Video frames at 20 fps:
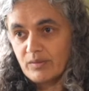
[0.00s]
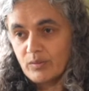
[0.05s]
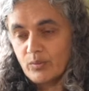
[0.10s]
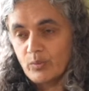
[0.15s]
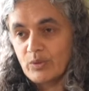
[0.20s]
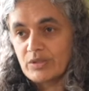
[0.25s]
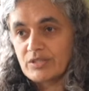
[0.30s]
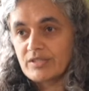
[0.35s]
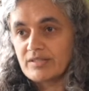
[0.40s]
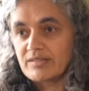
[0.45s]

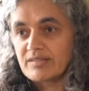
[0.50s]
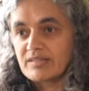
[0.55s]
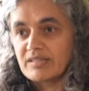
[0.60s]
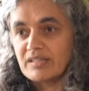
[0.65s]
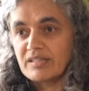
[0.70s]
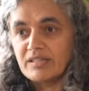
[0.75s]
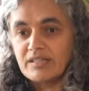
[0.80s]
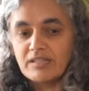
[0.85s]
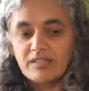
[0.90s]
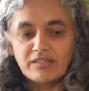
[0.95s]
which is
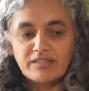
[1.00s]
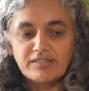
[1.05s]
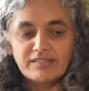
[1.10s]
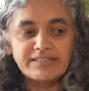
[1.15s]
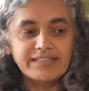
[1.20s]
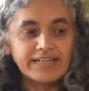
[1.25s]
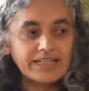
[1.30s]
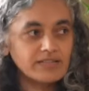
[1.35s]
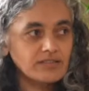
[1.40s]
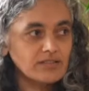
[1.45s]
the
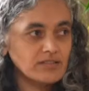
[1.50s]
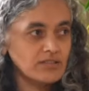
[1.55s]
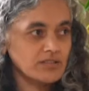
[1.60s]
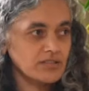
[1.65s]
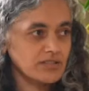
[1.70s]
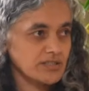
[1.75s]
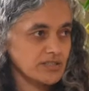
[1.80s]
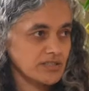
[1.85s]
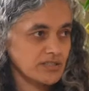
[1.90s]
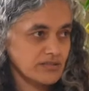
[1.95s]

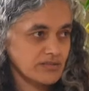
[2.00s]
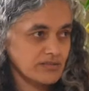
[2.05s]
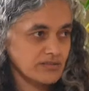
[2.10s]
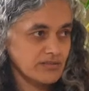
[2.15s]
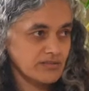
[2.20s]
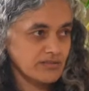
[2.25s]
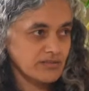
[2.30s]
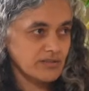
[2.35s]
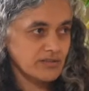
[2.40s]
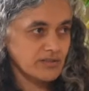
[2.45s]
densest
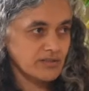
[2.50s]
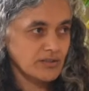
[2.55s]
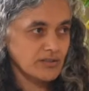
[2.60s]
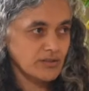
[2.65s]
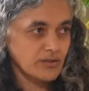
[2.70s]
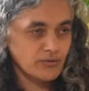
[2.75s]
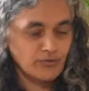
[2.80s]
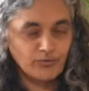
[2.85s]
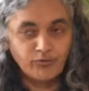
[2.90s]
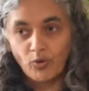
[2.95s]

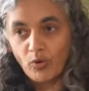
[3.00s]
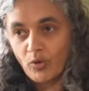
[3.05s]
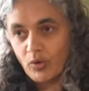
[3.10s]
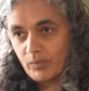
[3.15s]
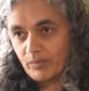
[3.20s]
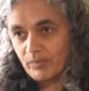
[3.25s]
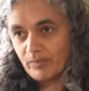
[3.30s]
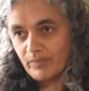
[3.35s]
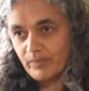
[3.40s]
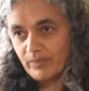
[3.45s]

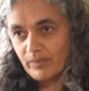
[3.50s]
form.